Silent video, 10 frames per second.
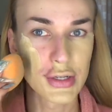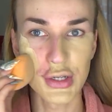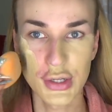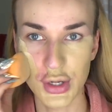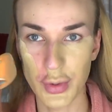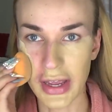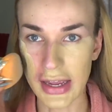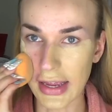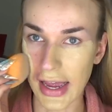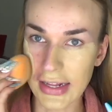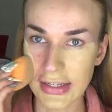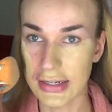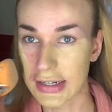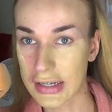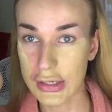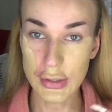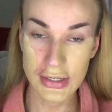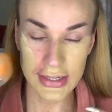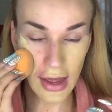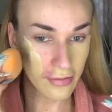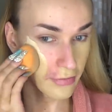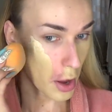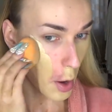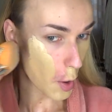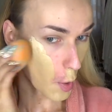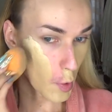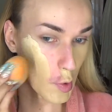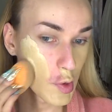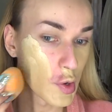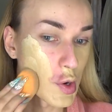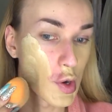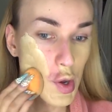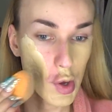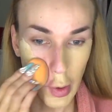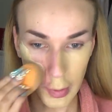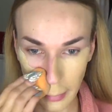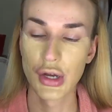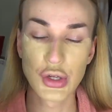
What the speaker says: just so we can get to the good stuff, you know.